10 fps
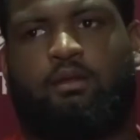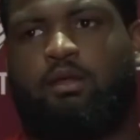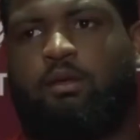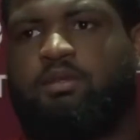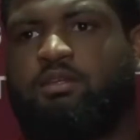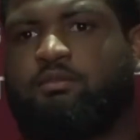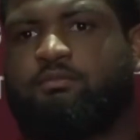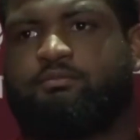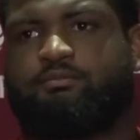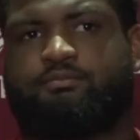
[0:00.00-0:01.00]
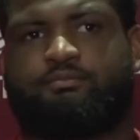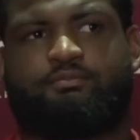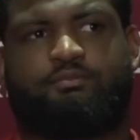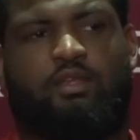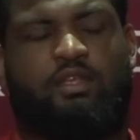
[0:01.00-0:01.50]
mean,
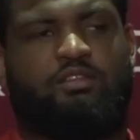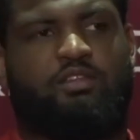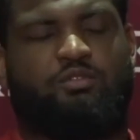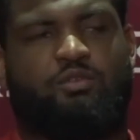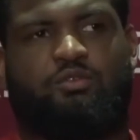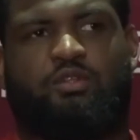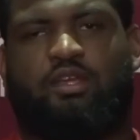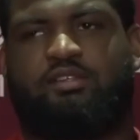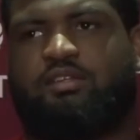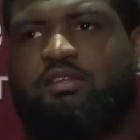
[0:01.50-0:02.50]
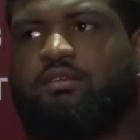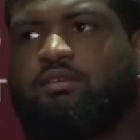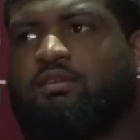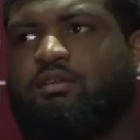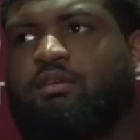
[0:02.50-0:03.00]
it's like I said,
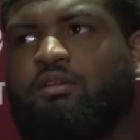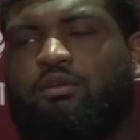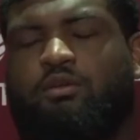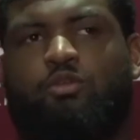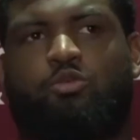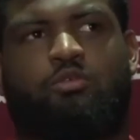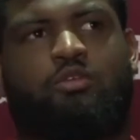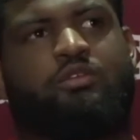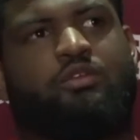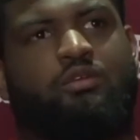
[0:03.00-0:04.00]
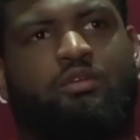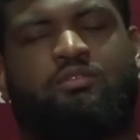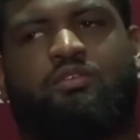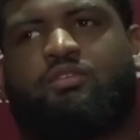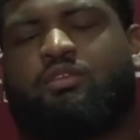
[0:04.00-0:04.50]
you know, in numerous
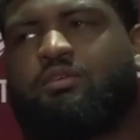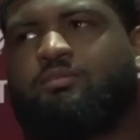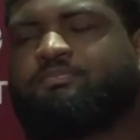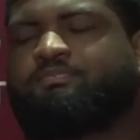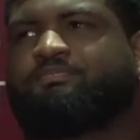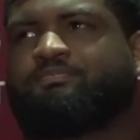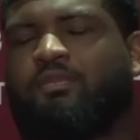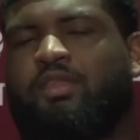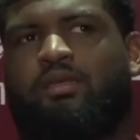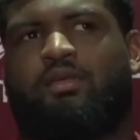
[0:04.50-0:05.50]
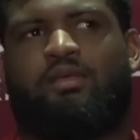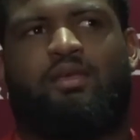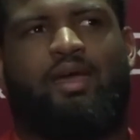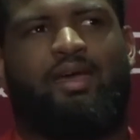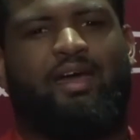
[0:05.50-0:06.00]
interviews.
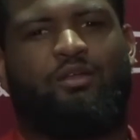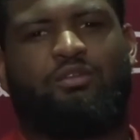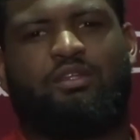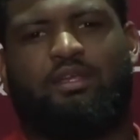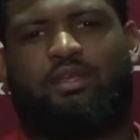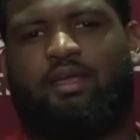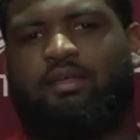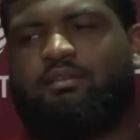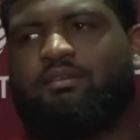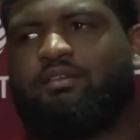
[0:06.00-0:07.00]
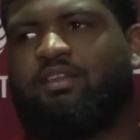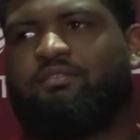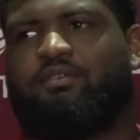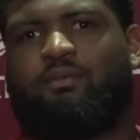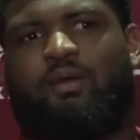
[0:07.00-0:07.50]
I don't look at
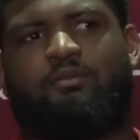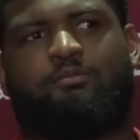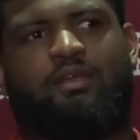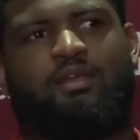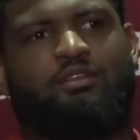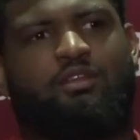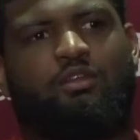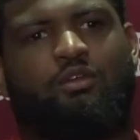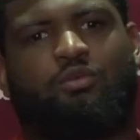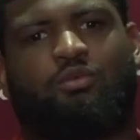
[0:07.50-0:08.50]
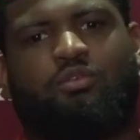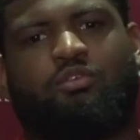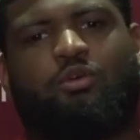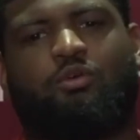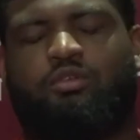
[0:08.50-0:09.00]
left and right being, you know,
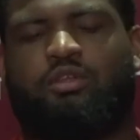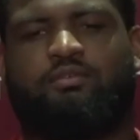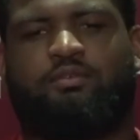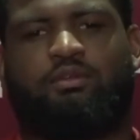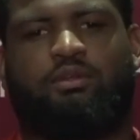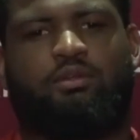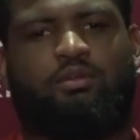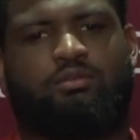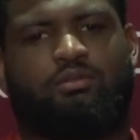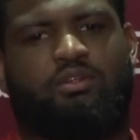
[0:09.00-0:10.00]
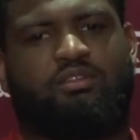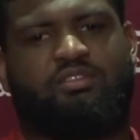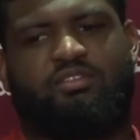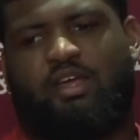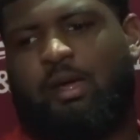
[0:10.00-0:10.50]
so different, you know. It's
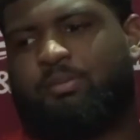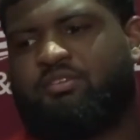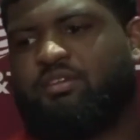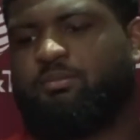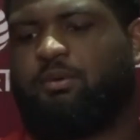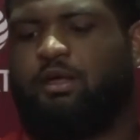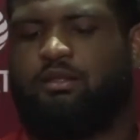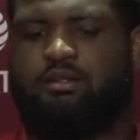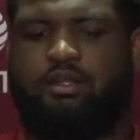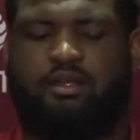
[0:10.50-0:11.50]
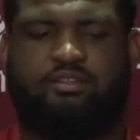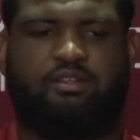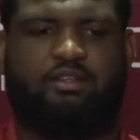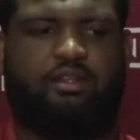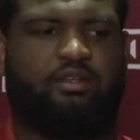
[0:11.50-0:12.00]
just the opposite, probably. Like I
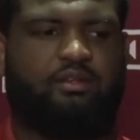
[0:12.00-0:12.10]
said, like,